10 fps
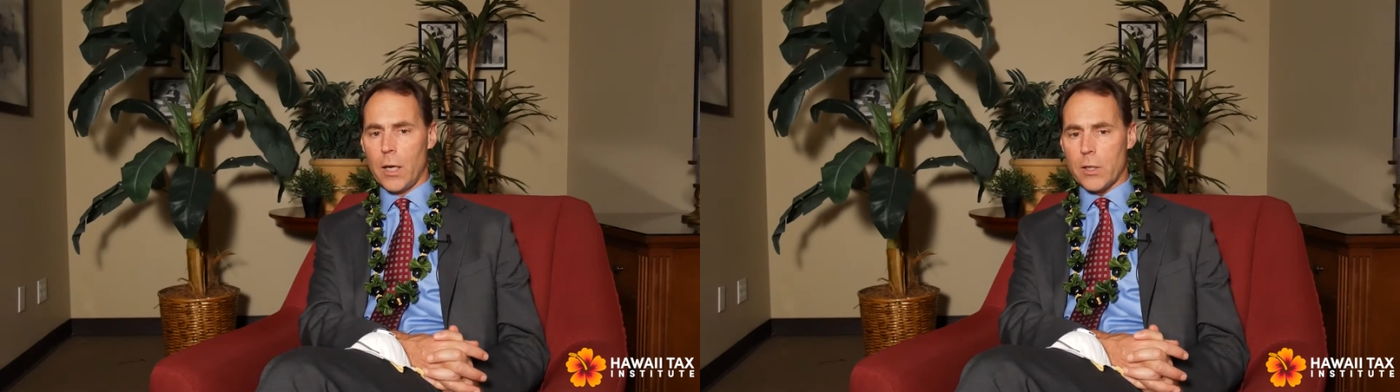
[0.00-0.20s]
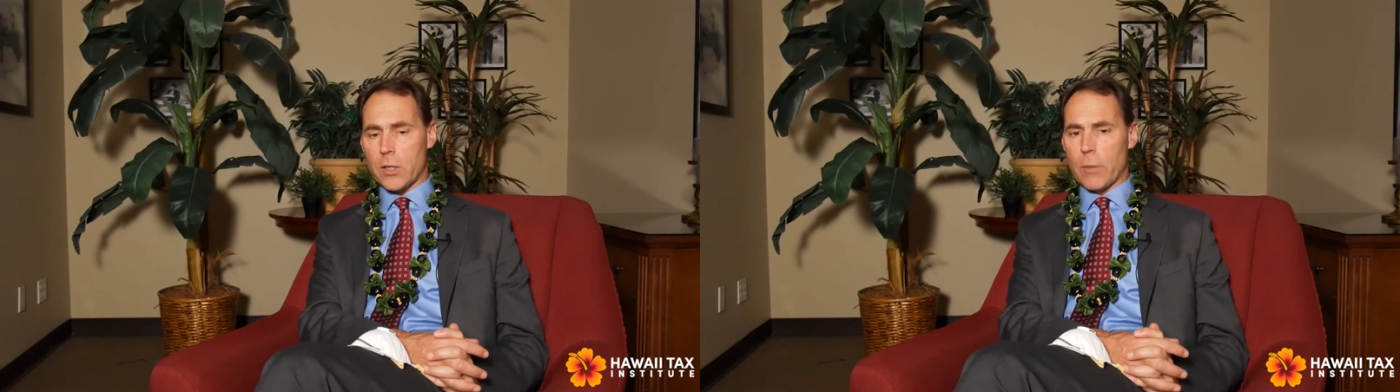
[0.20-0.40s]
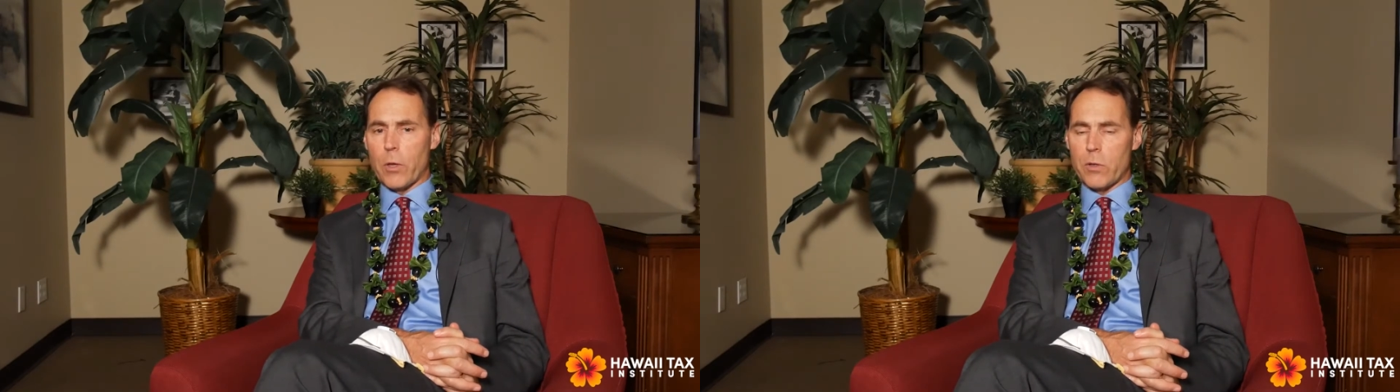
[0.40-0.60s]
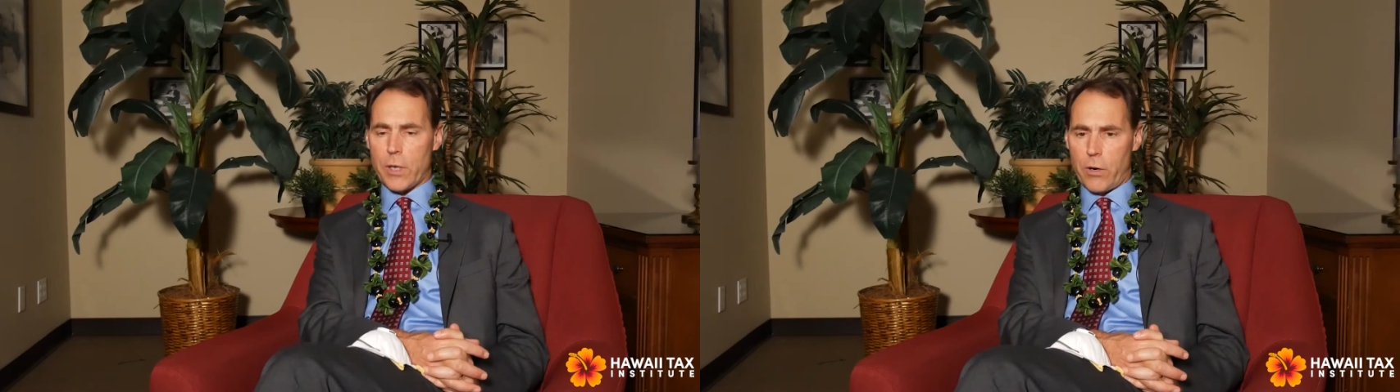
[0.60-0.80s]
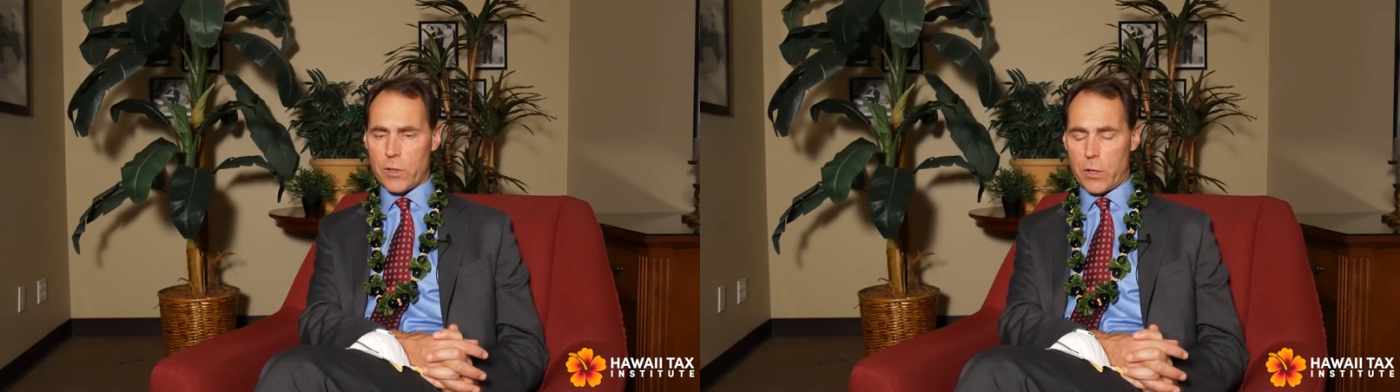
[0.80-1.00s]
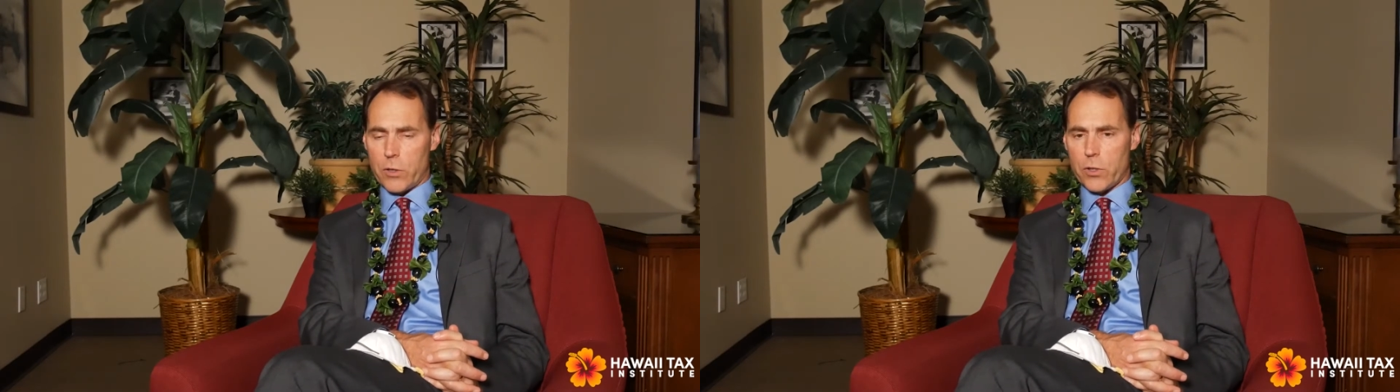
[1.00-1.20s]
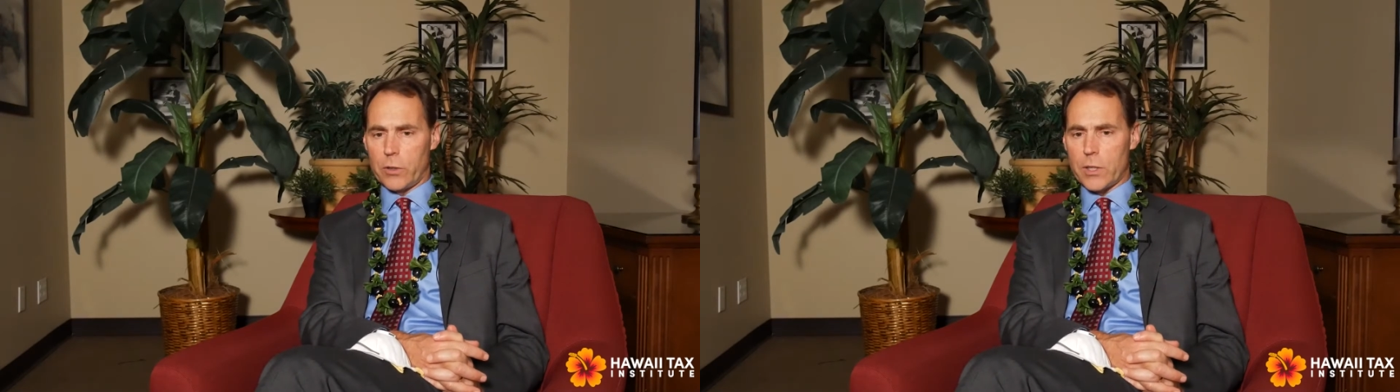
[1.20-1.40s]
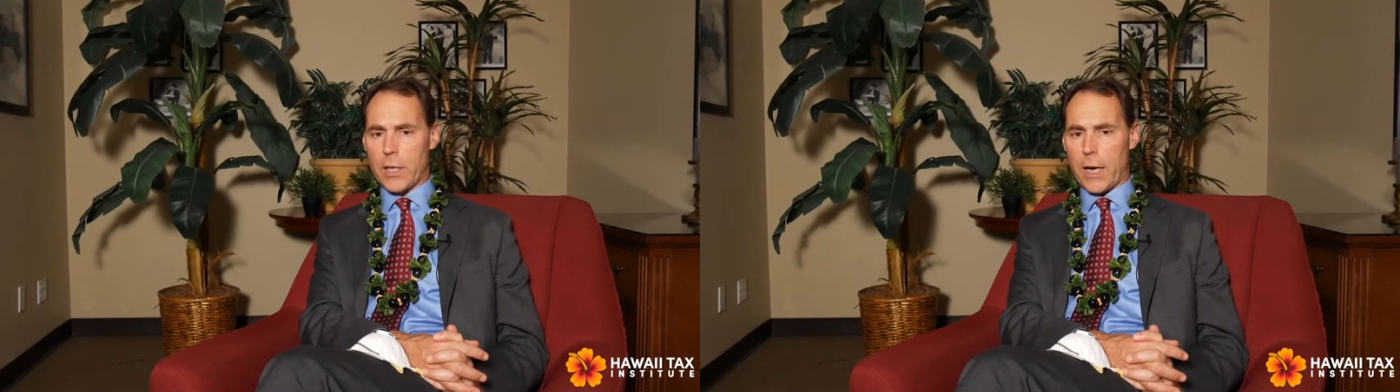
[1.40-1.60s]
to some of those areas that are
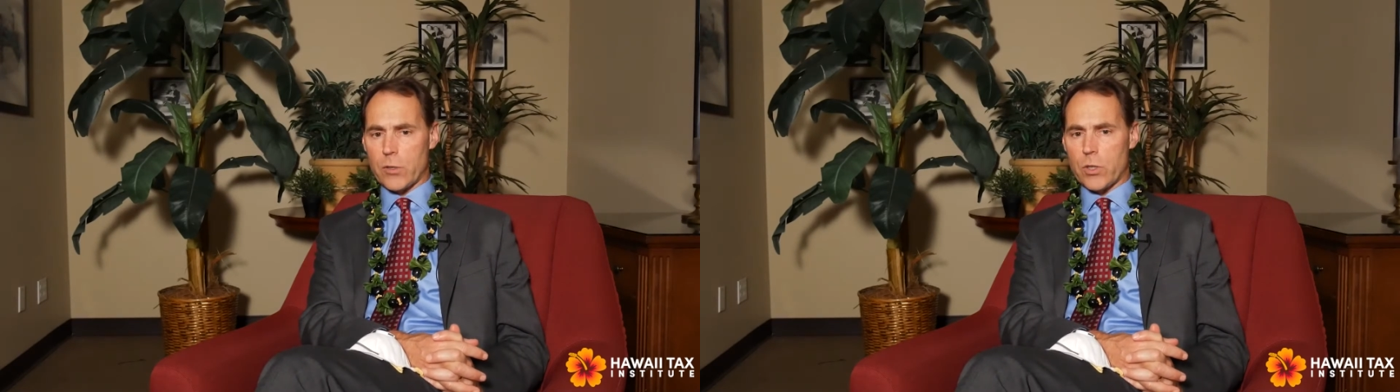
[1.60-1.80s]
certainly taxed,